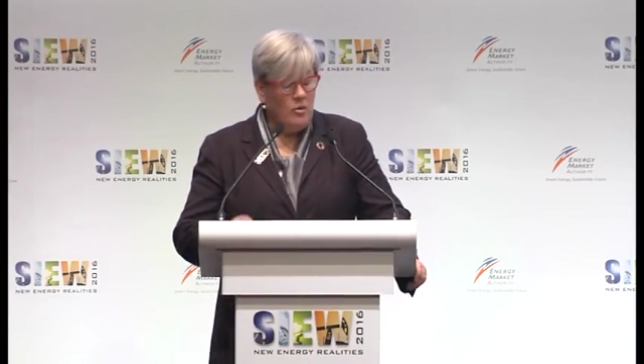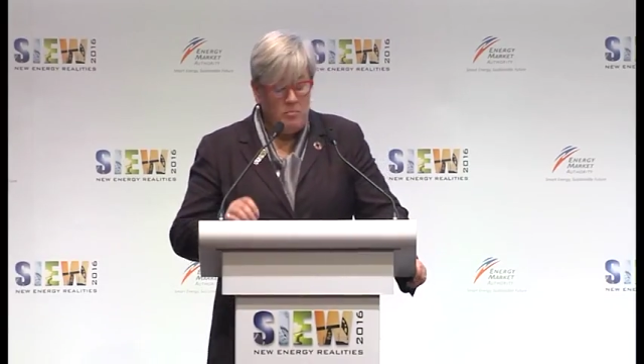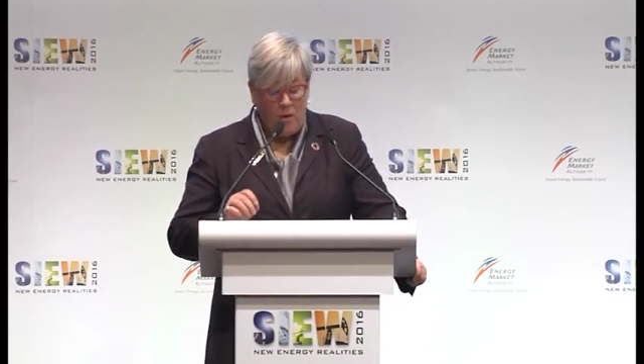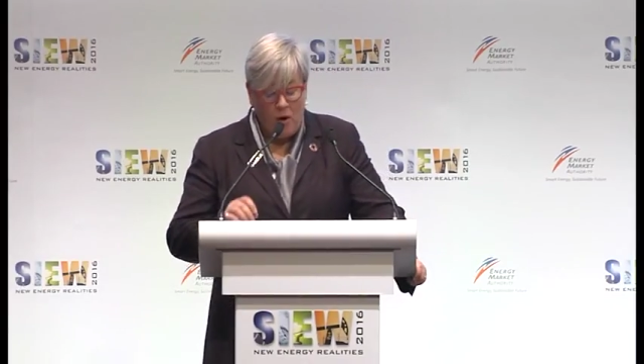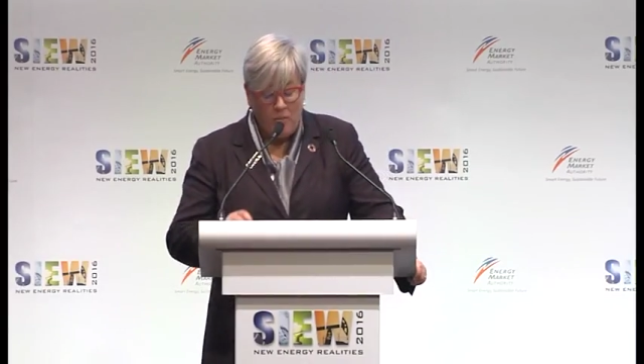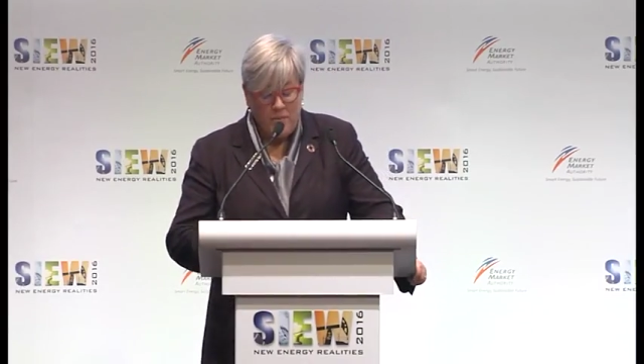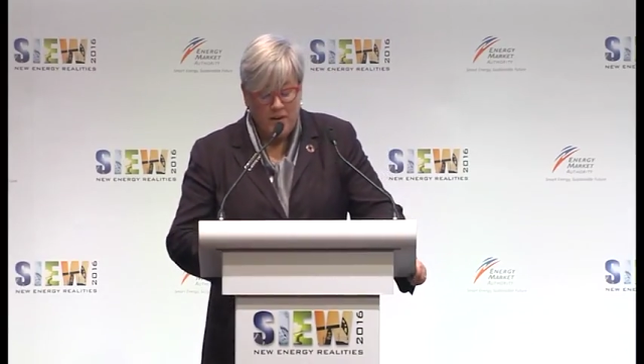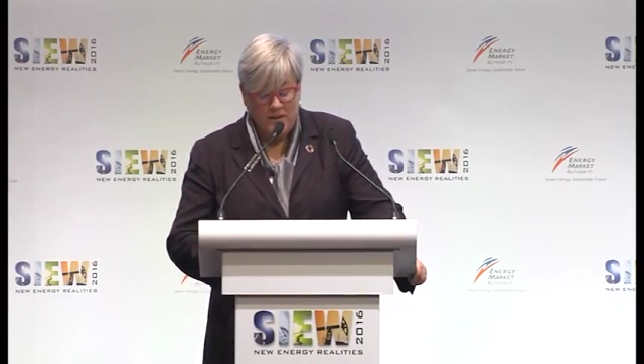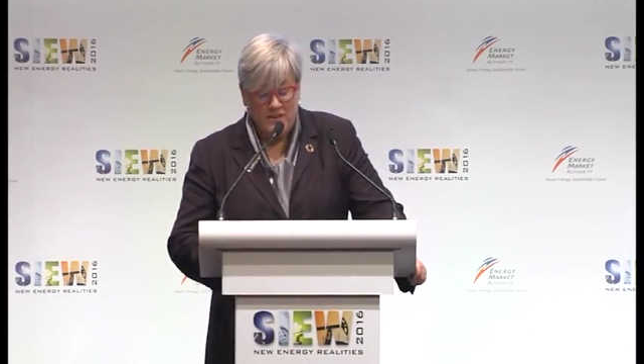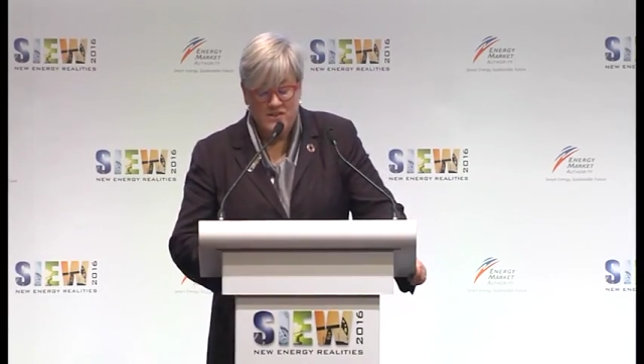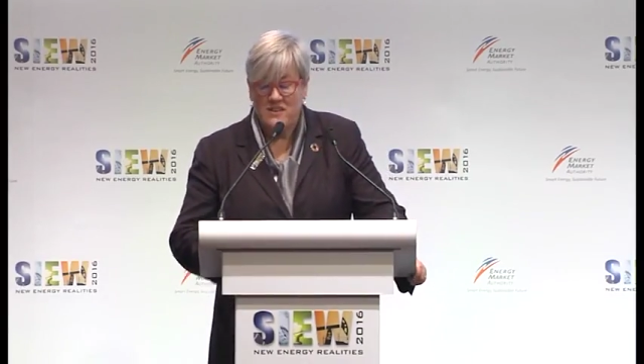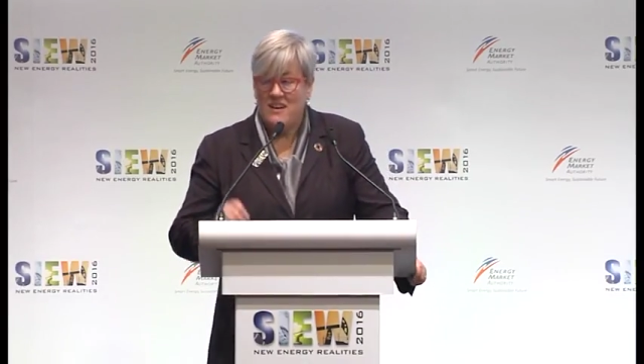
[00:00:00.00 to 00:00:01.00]

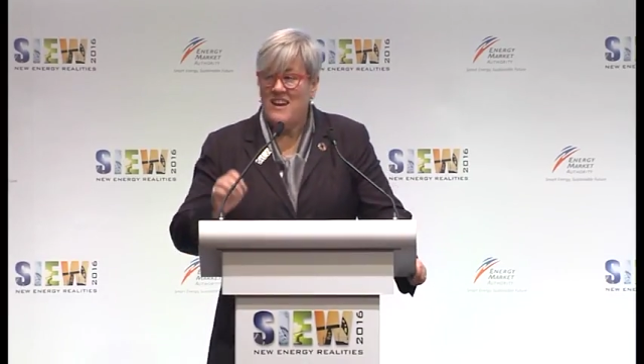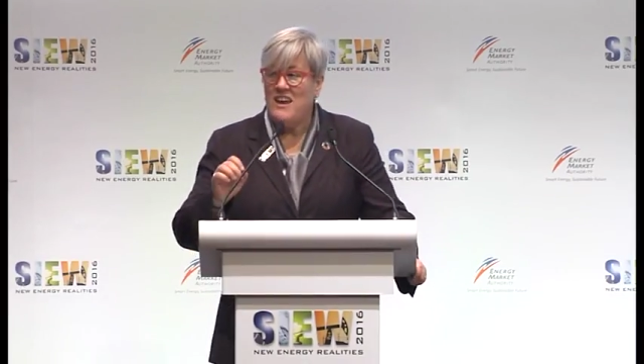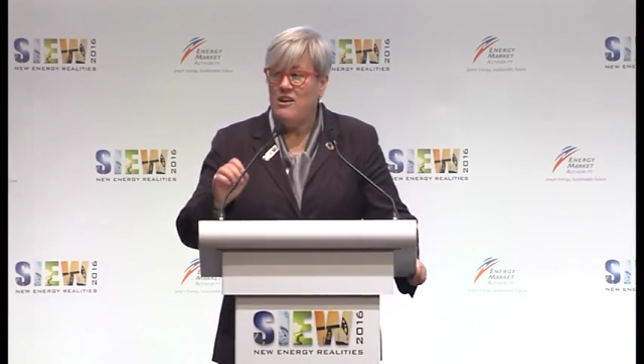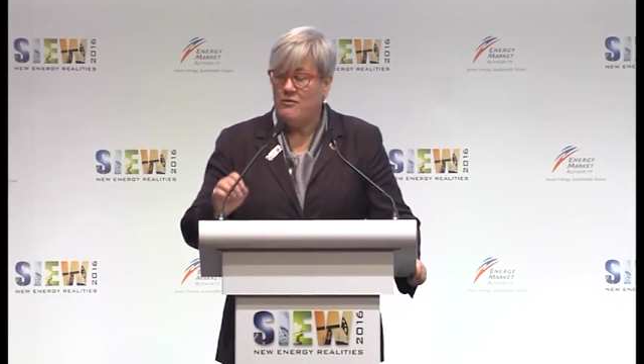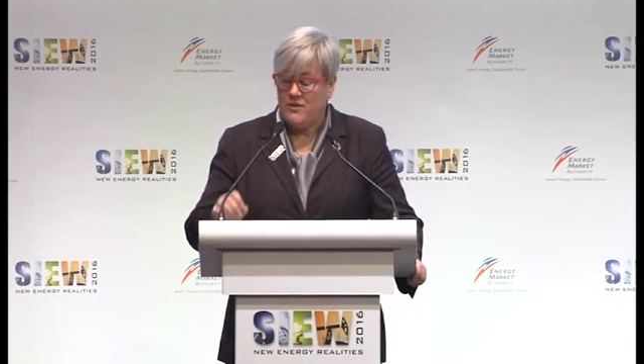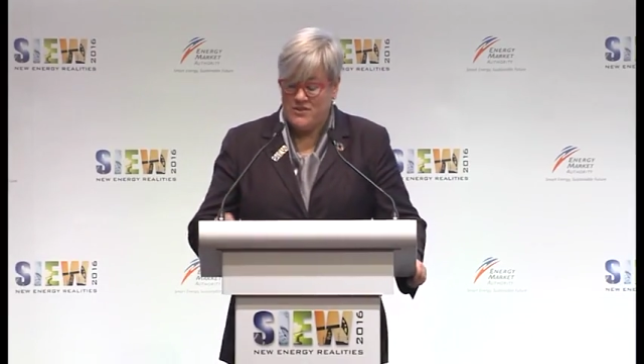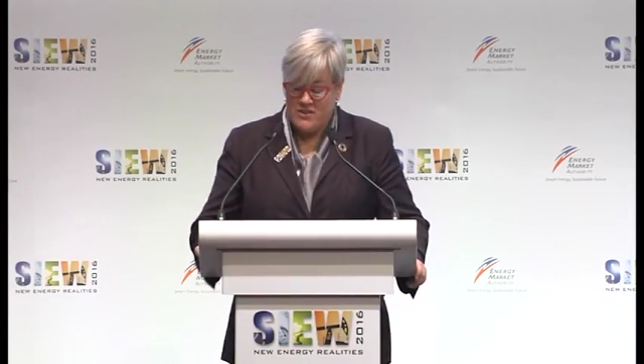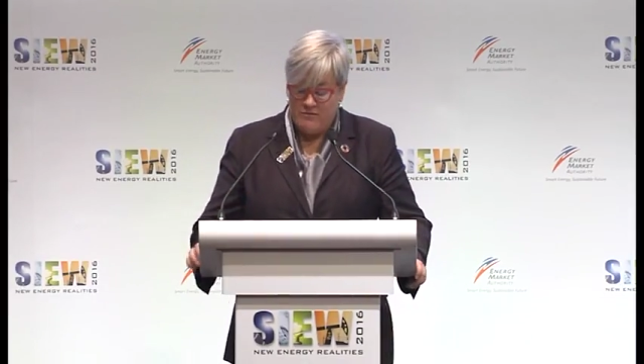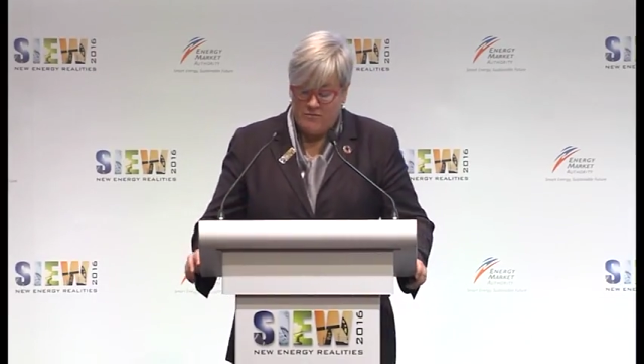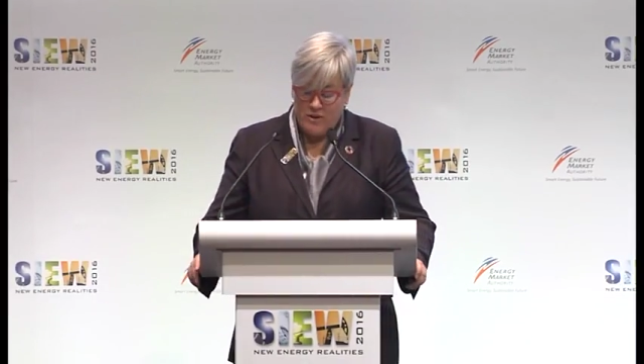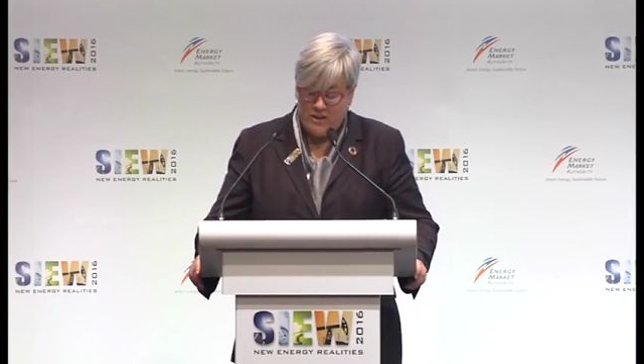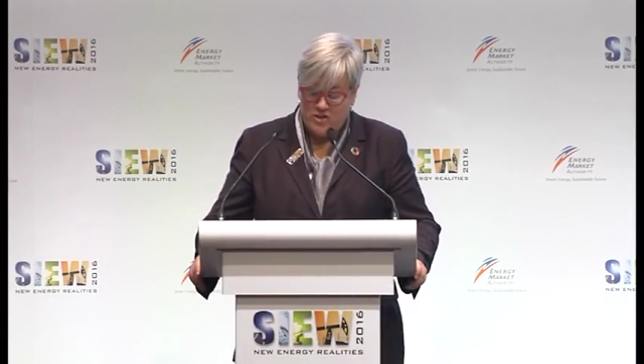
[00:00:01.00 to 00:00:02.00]
populous, innovative
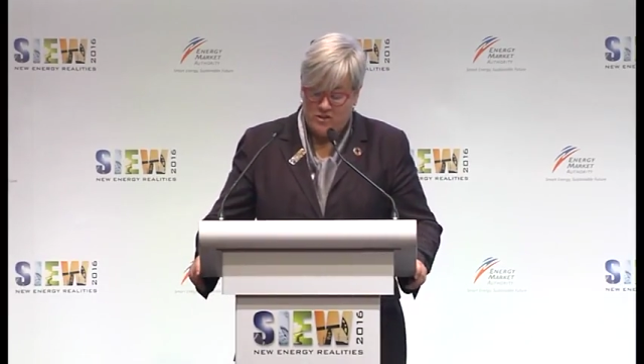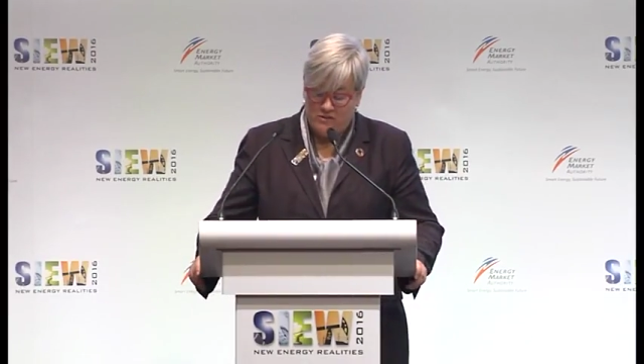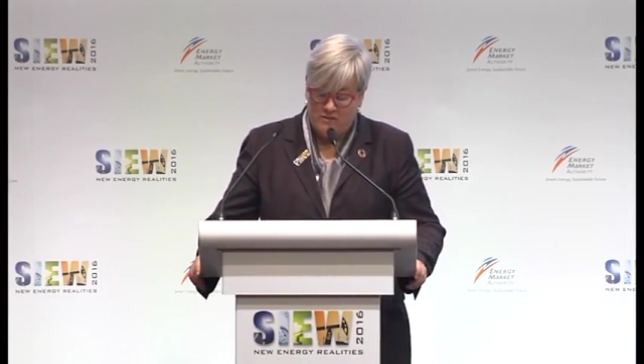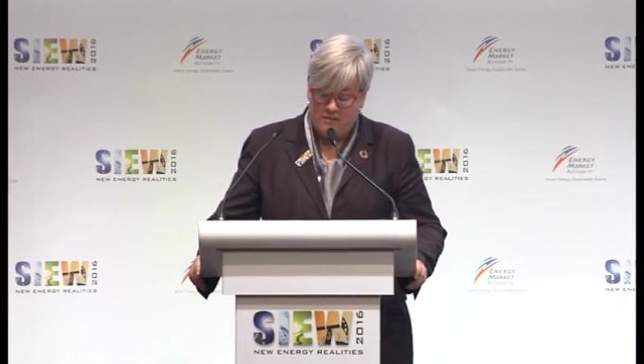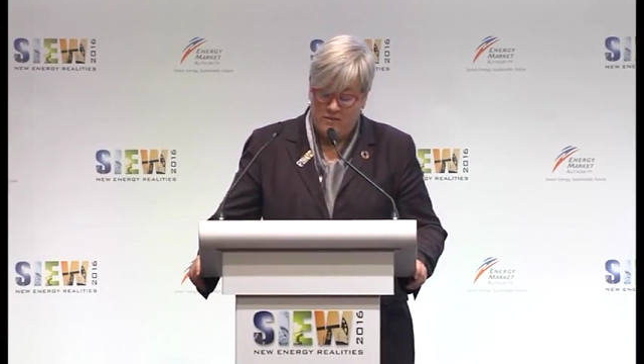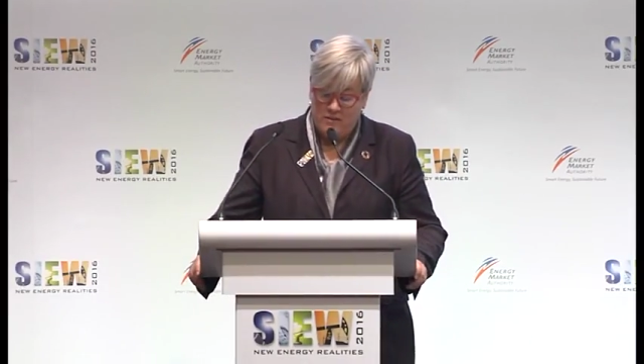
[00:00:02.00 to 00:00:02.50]
region,